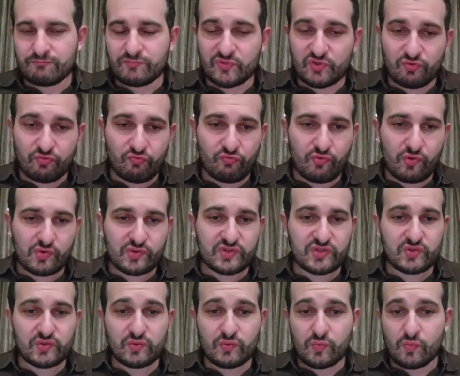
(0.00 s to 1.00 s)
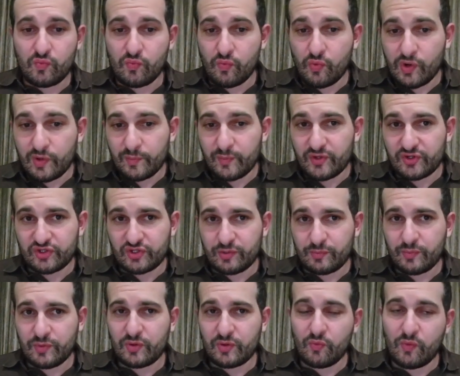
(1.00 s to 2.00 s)
2 rooks, 1
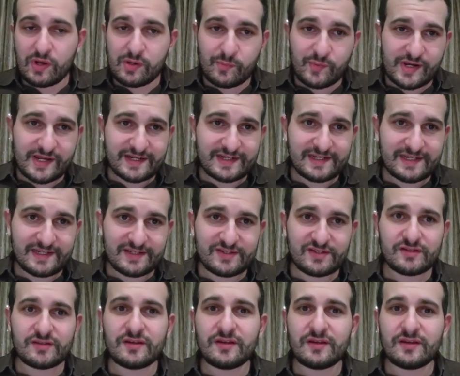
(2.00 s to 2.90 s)
bishop, while black has